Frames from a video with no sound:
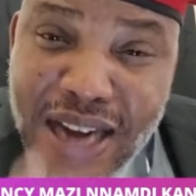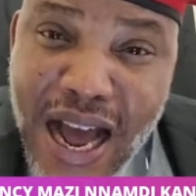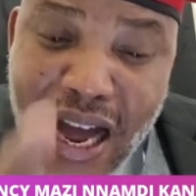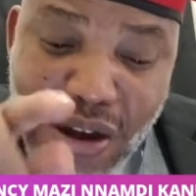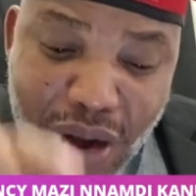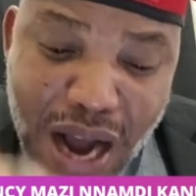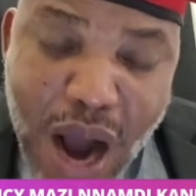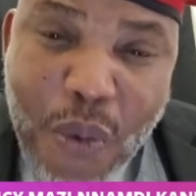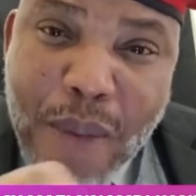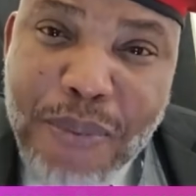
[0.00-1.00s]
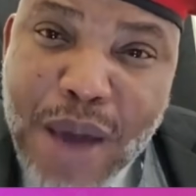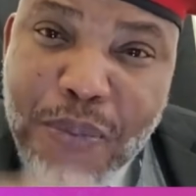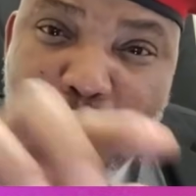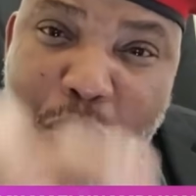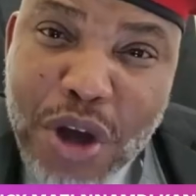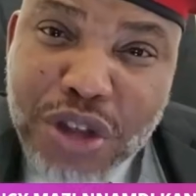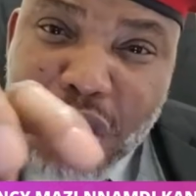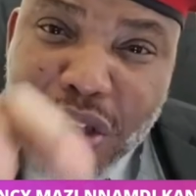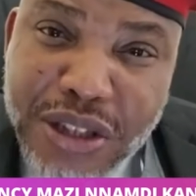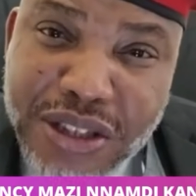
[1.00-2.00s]
Now, our people
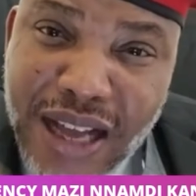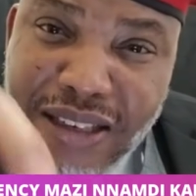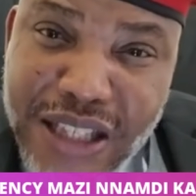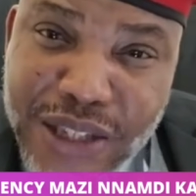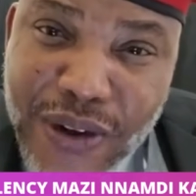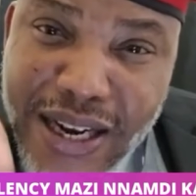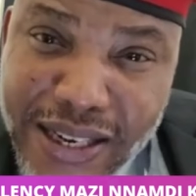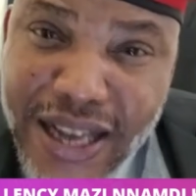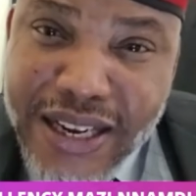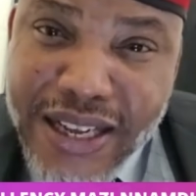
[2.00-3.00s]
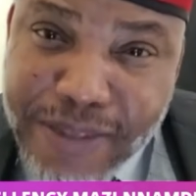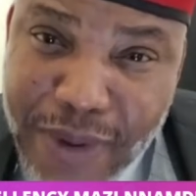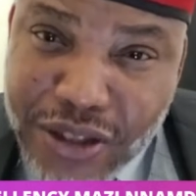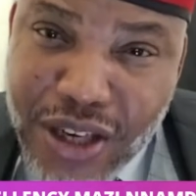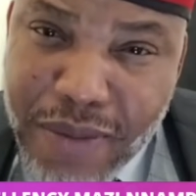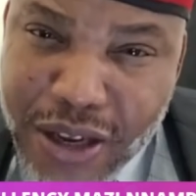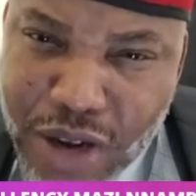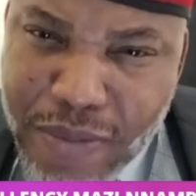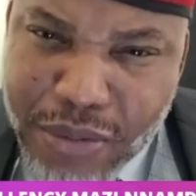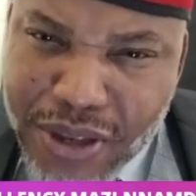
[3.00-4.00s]
must understand this very clearly, especially my
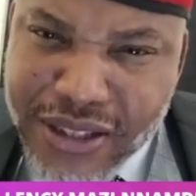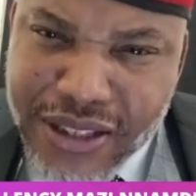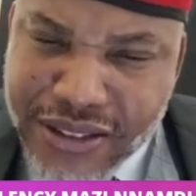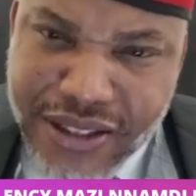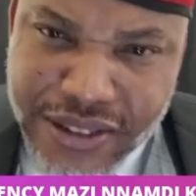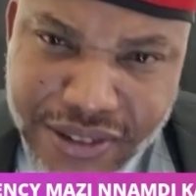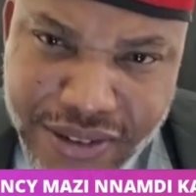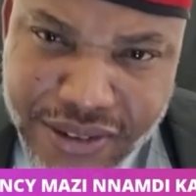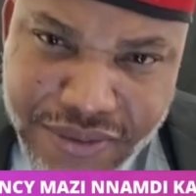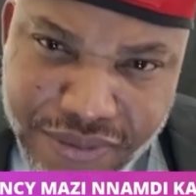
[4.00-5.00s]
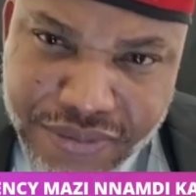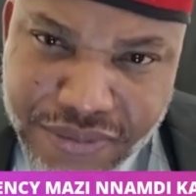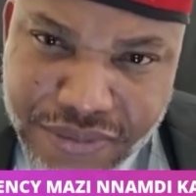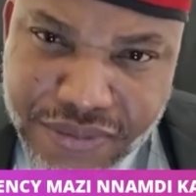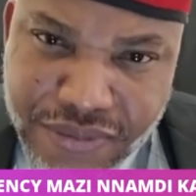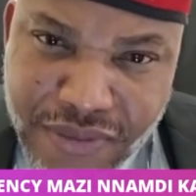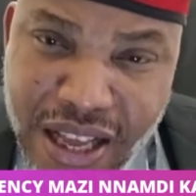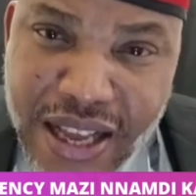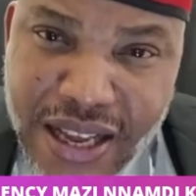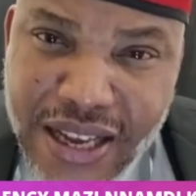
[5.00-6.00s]
Yoruba brothers and sisters.
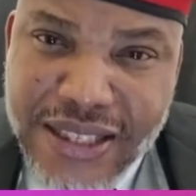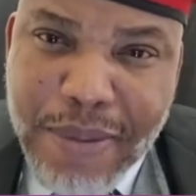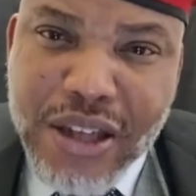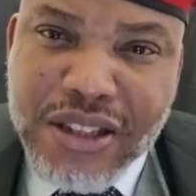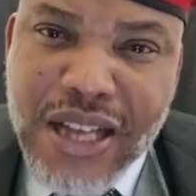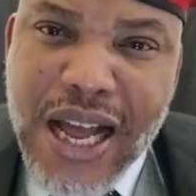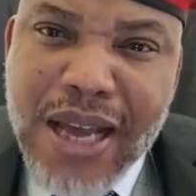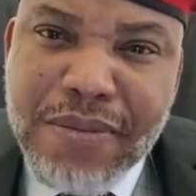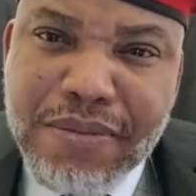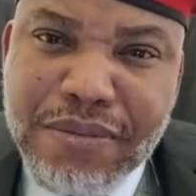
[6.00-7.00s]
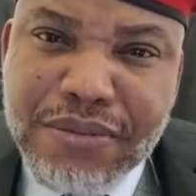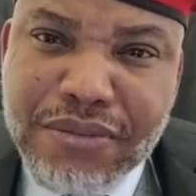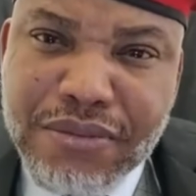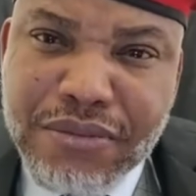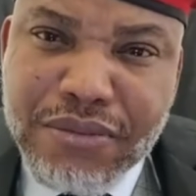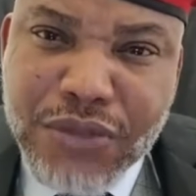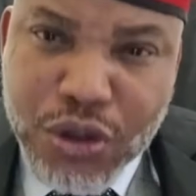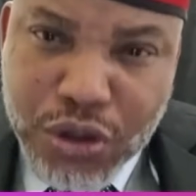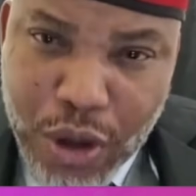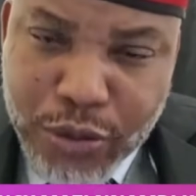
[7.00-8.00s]
It is about time
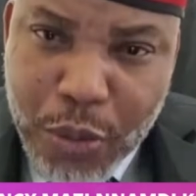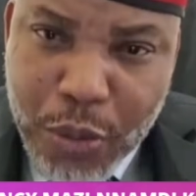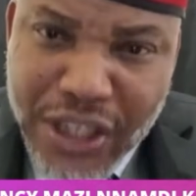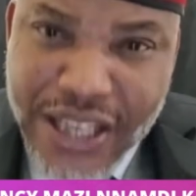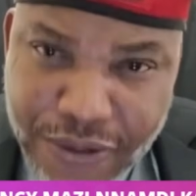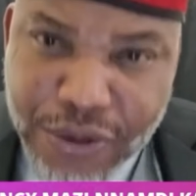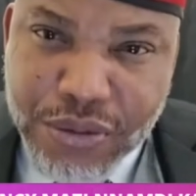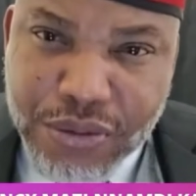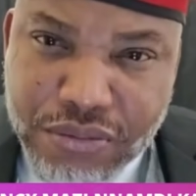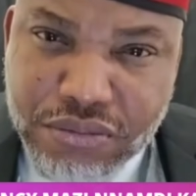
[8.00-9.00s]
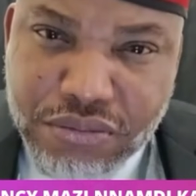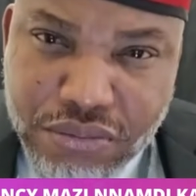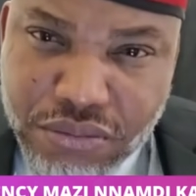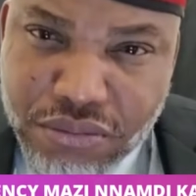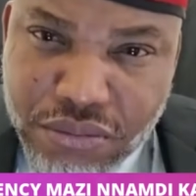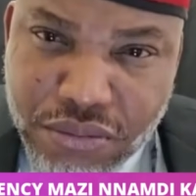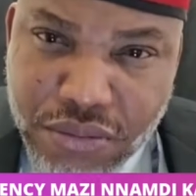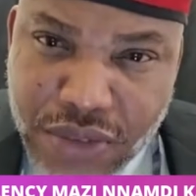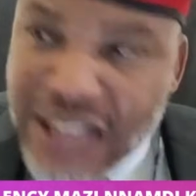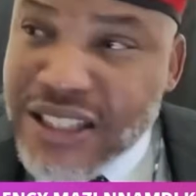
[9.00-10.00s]
you stop supporting evil.
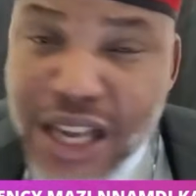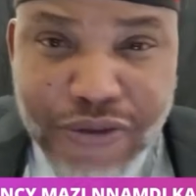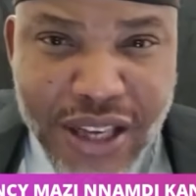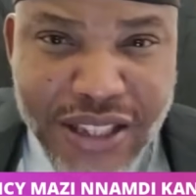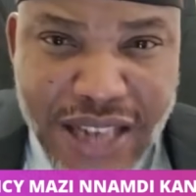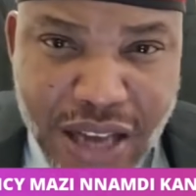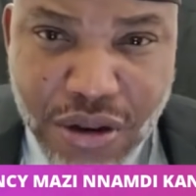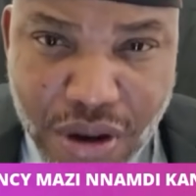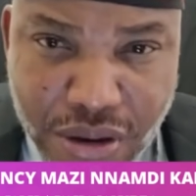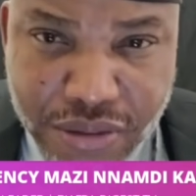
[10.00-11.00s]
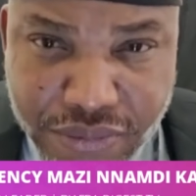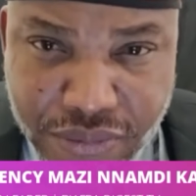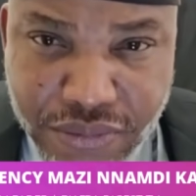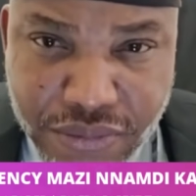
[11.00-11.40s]
That evil is in Asorok.